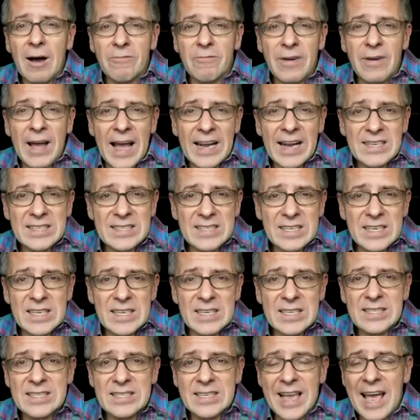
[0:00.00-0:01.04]

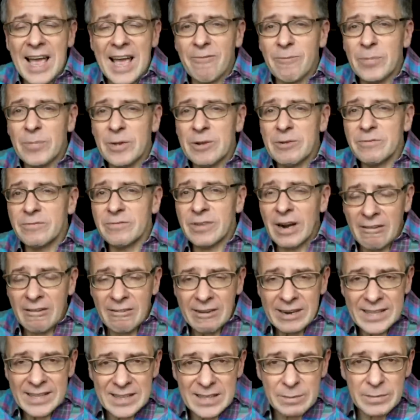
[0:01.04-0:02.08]
vaccines have been
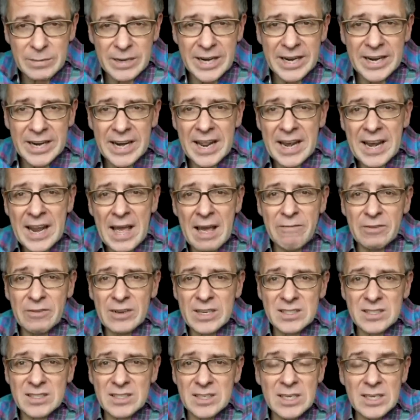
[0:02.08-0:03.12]
very limited in
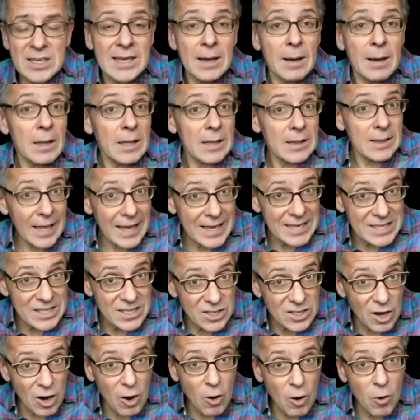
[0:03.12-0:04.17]
efficacy,
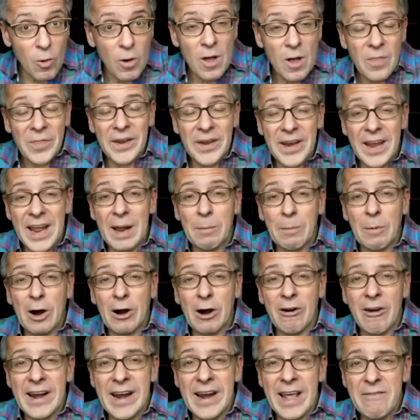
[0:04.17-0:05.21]
less so than
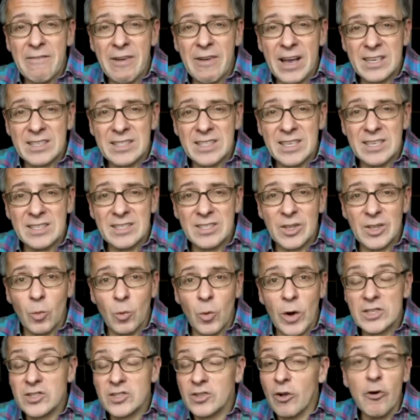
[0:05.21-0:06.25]
mRNA vaccines in the
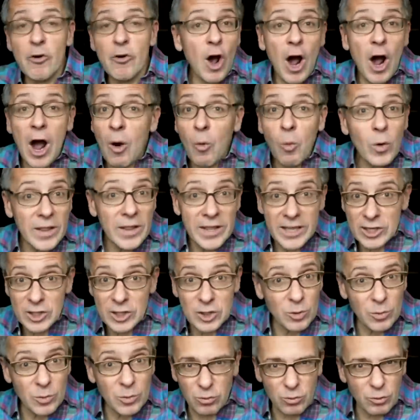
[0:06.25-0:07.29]
West. They're not willing
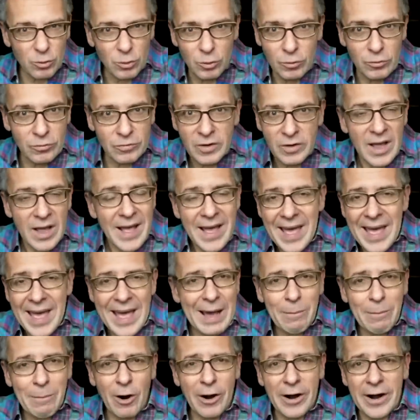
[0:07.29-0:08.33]
to approve
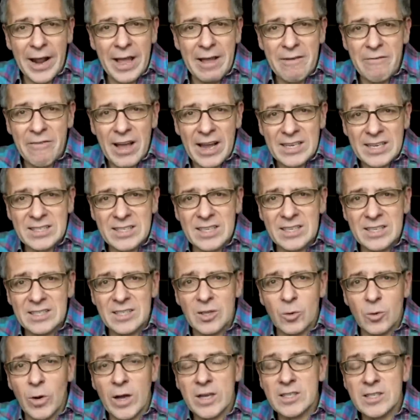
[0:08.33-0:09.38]
mRNA vaccines
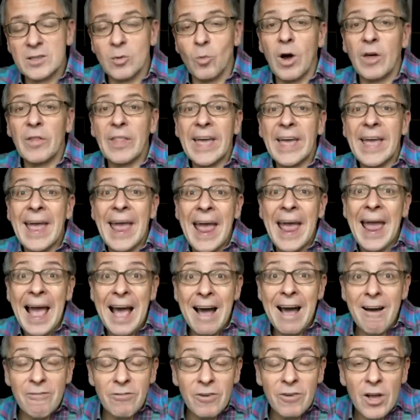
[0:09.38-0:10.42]
in the West. And while they
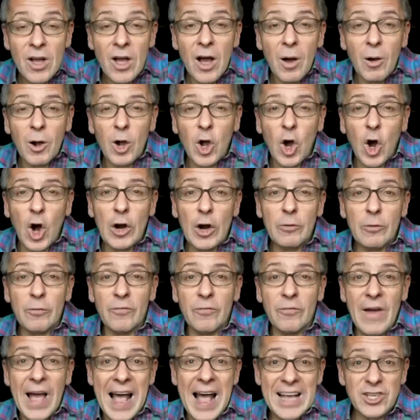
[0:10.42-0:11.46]
have gone
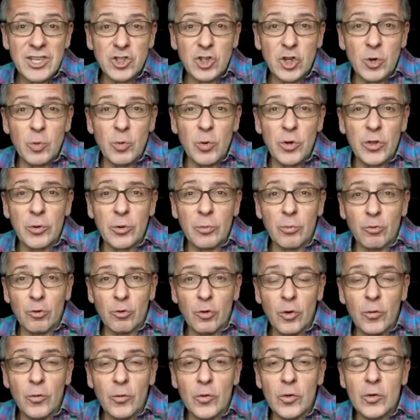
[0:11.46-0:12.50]
faster with
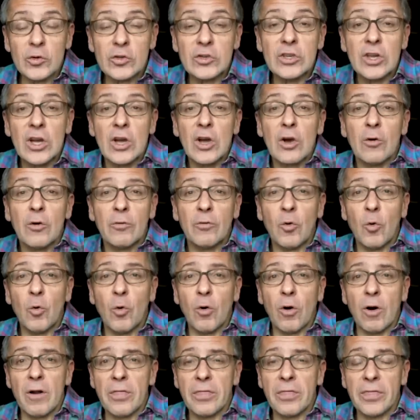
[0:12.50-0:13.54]
approvals
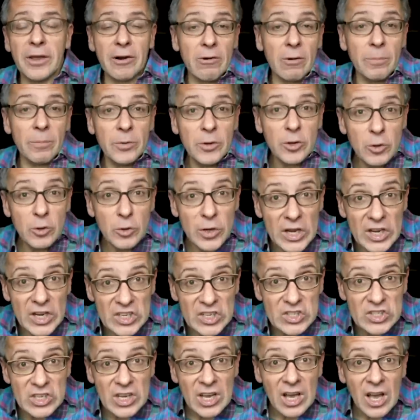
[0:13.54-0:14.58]
for
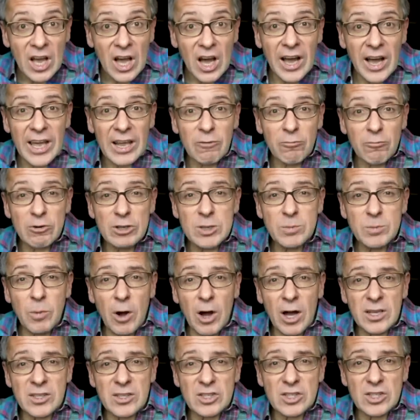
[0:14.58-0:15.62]
therapeutics in
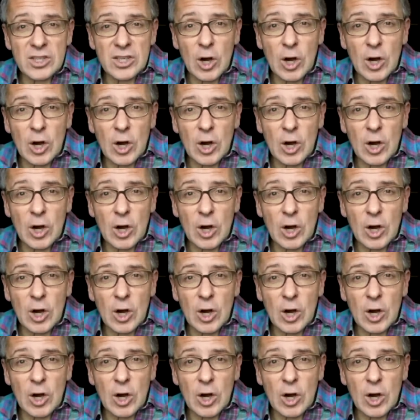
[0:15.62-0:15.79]
response to